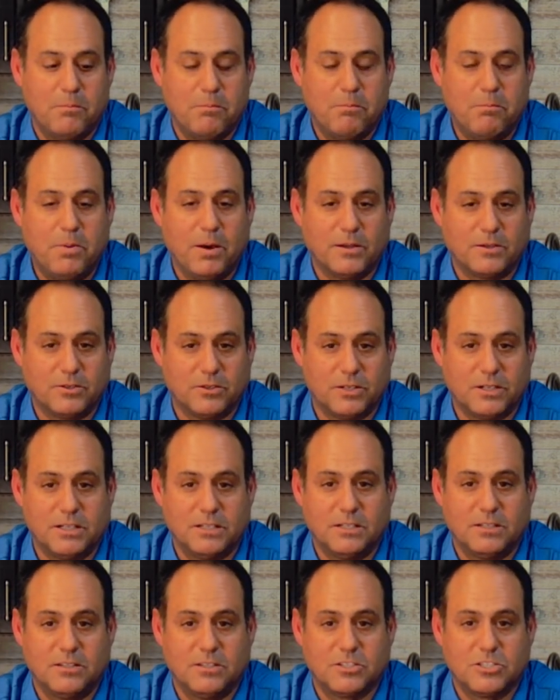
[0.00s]
bundled
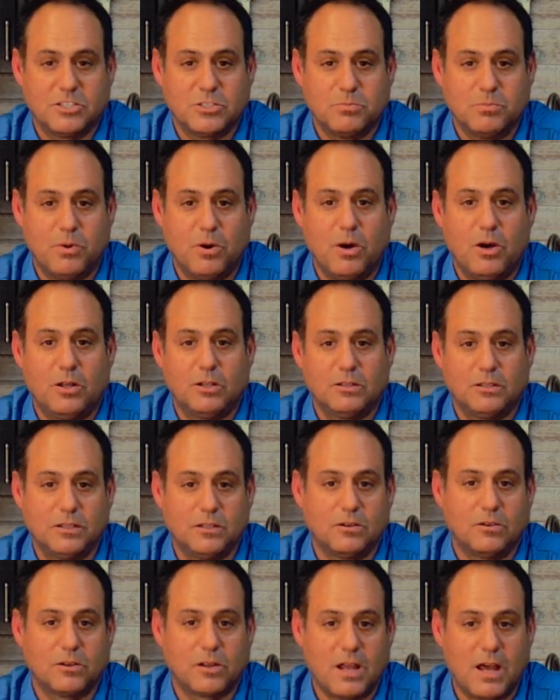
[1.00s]
into this small
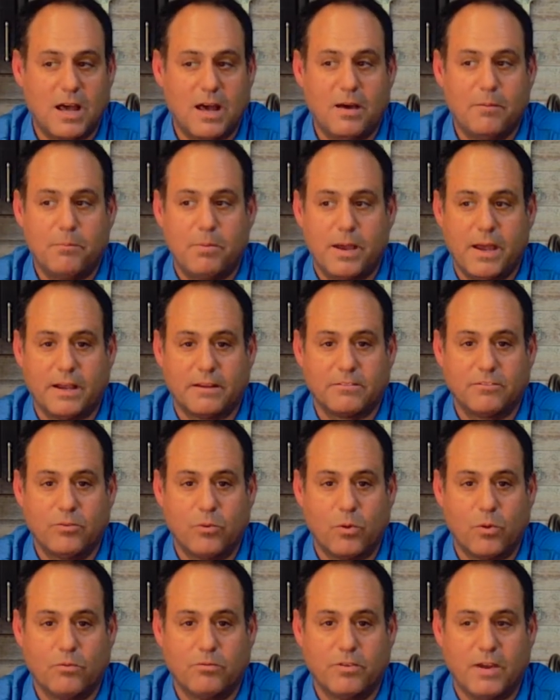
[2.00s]
little compact
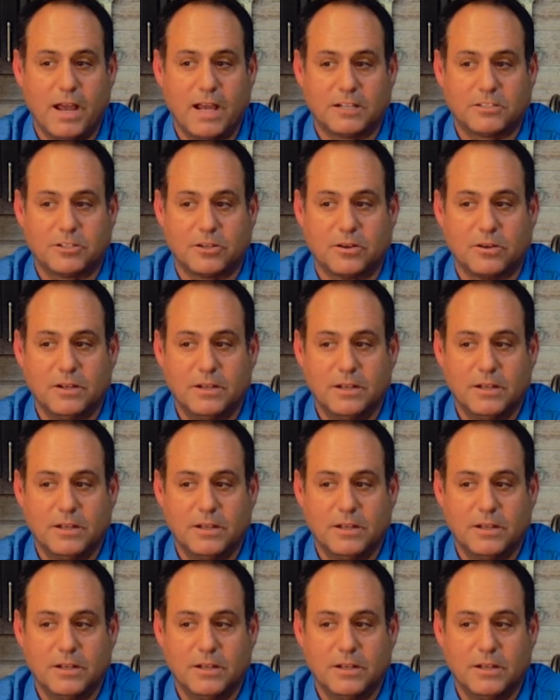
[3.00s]
form factor.